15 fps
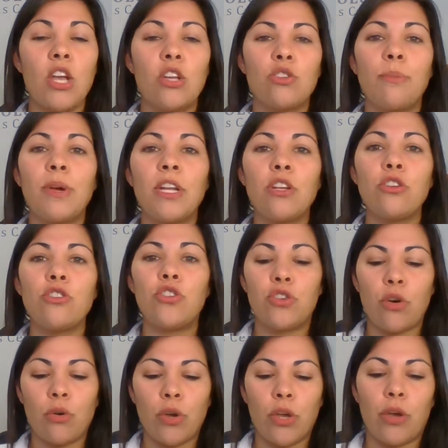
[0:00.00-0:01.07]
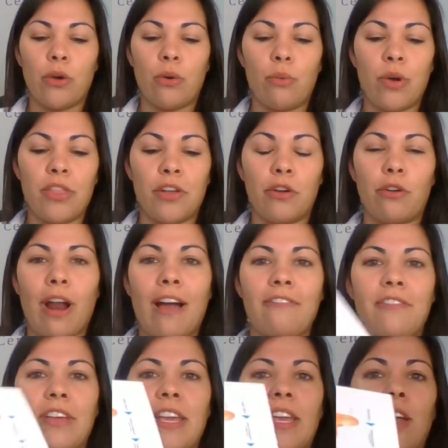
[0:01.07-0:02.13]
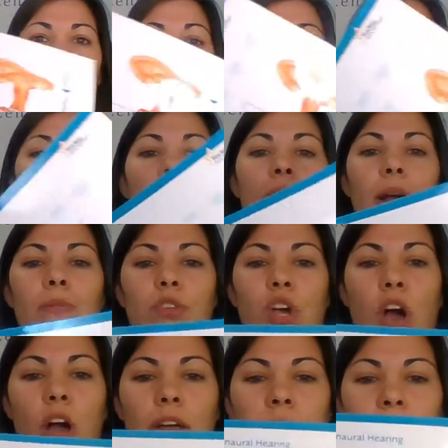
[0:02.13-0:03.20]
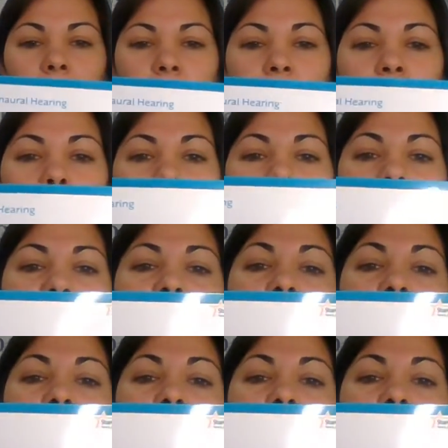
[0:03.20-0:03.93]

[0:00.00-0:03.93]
So I'm going to show you with a graphic here what I'm talking about.